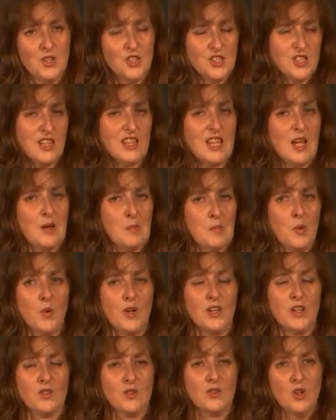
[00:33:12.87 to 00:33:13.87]
Because at that
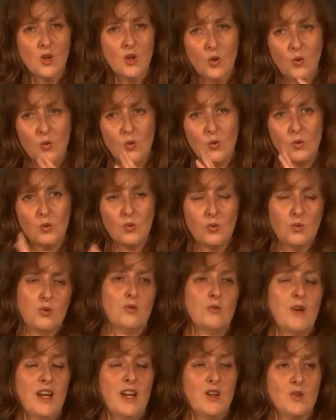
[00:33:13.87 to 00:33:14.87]
point, all
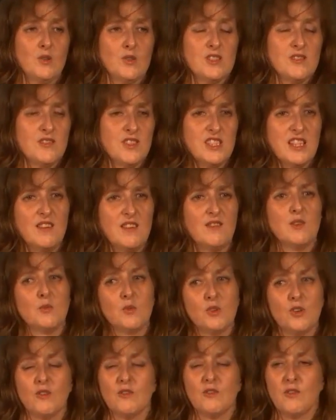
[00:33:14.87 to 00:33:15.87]
the records for
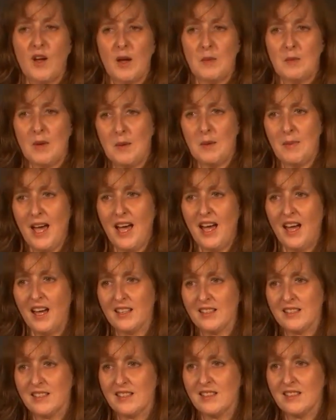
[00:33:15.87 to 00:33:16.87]
Devon were on Find My
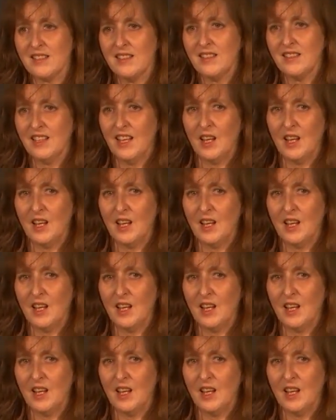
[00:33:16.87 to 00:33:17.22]
Past,